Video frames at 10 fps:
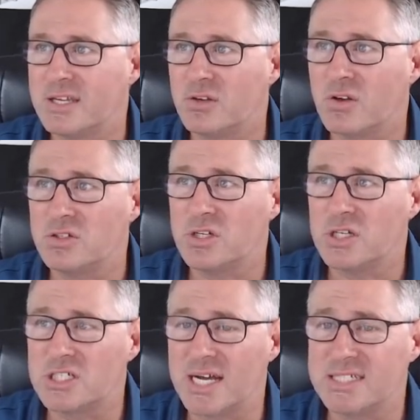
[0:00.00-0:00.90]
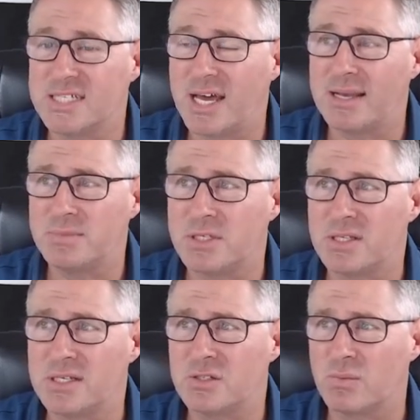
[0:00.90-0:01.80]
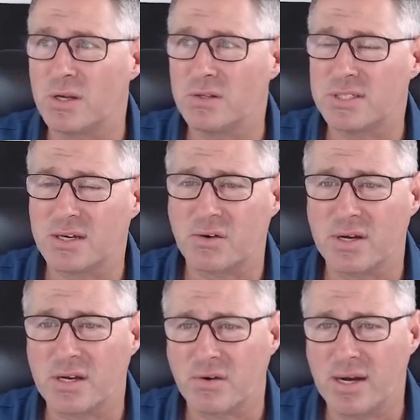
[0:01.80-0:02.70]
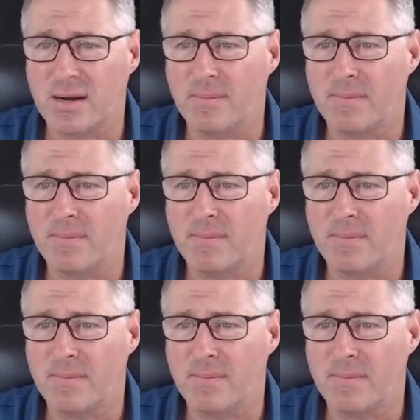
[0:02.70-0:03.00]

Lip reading: You guys, you can change the names of these as well. Is that correct, Grant?